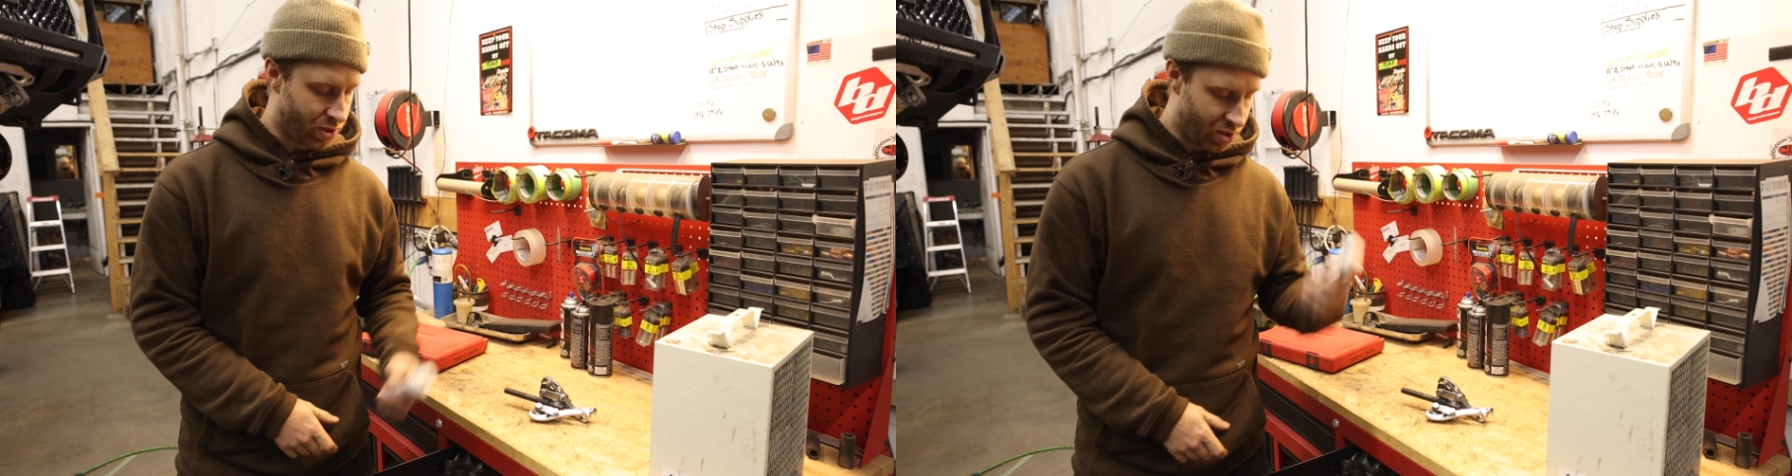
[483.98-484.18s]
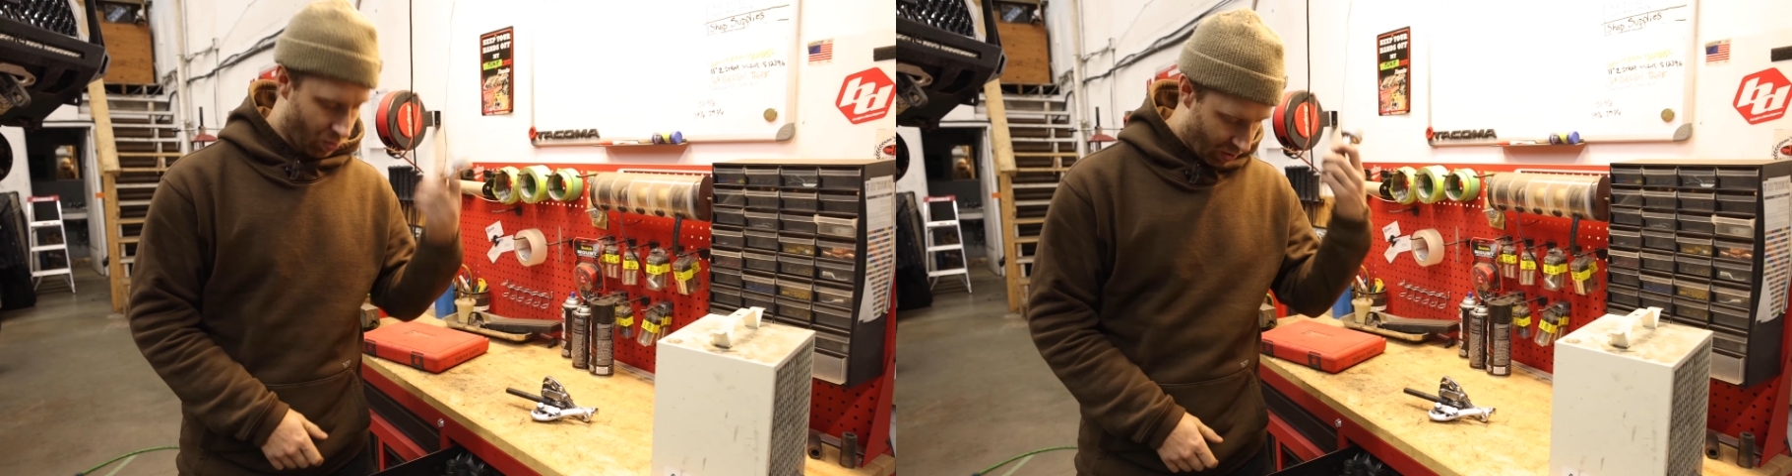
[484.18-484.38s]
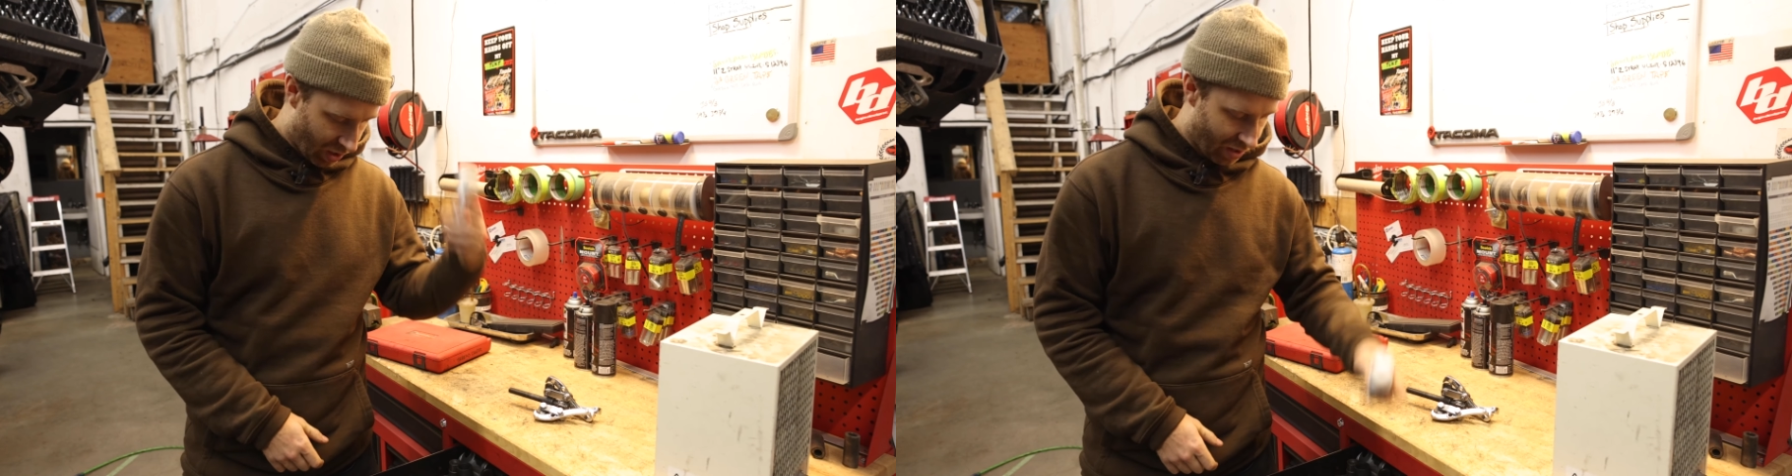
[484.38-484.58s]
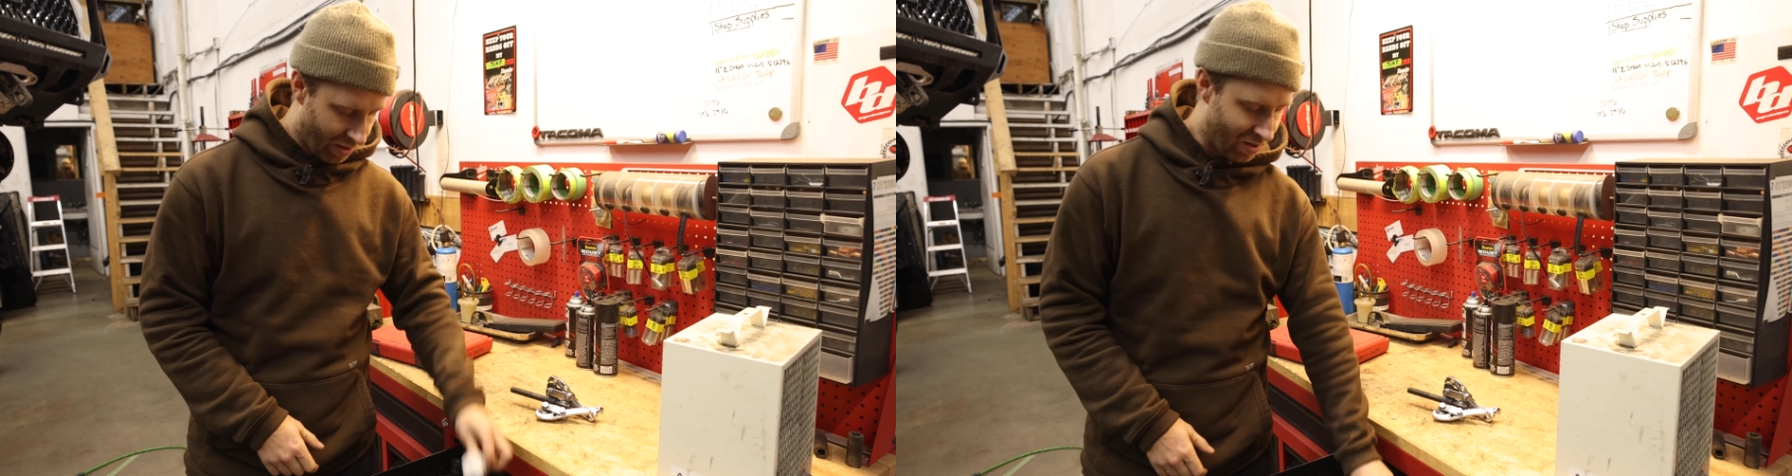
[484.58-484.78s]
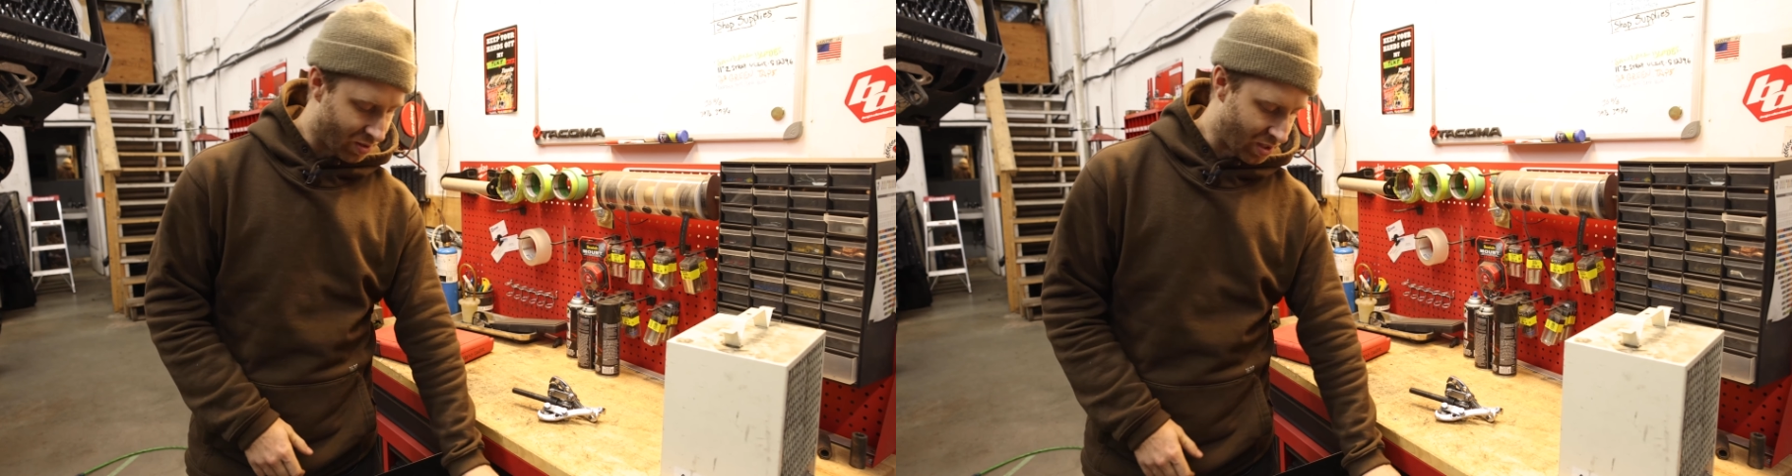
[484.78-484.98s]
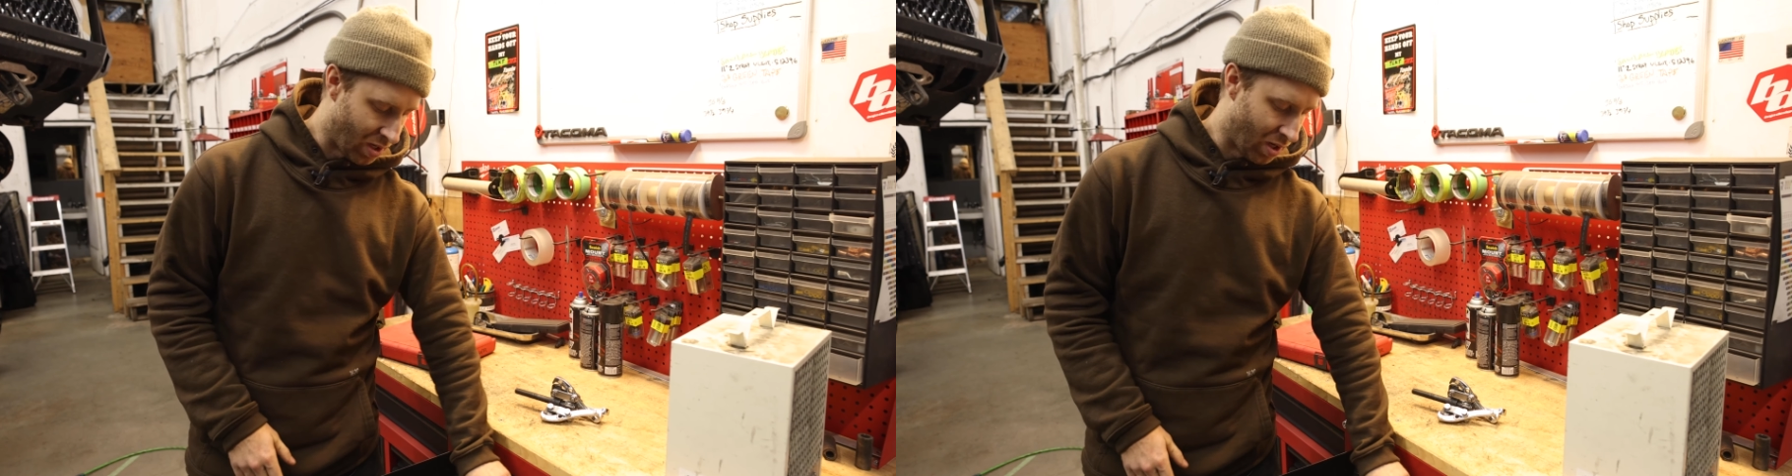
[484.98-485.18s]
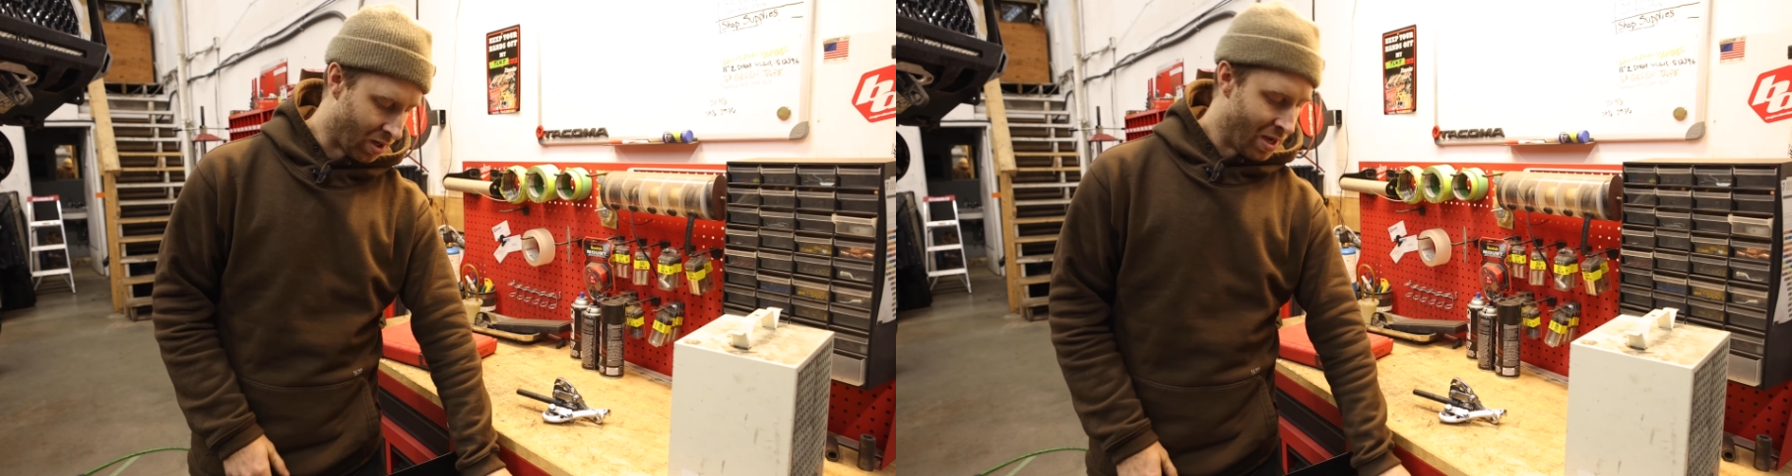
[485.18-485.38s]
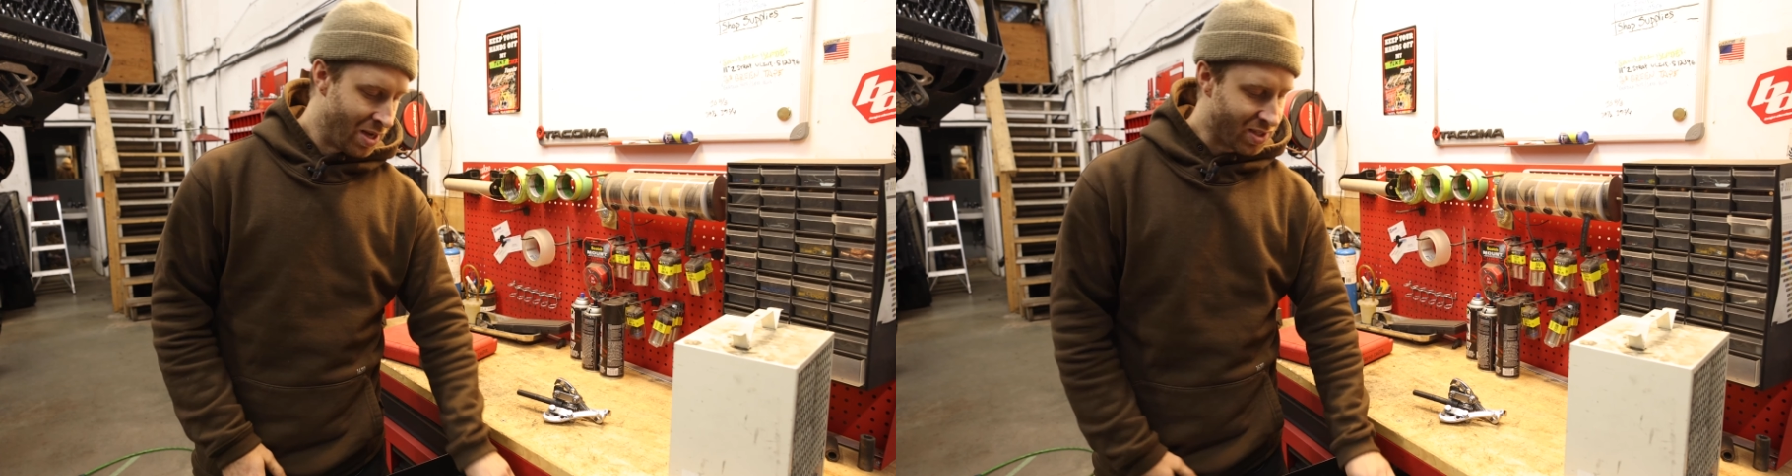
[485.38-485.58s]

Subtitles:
So we got those here.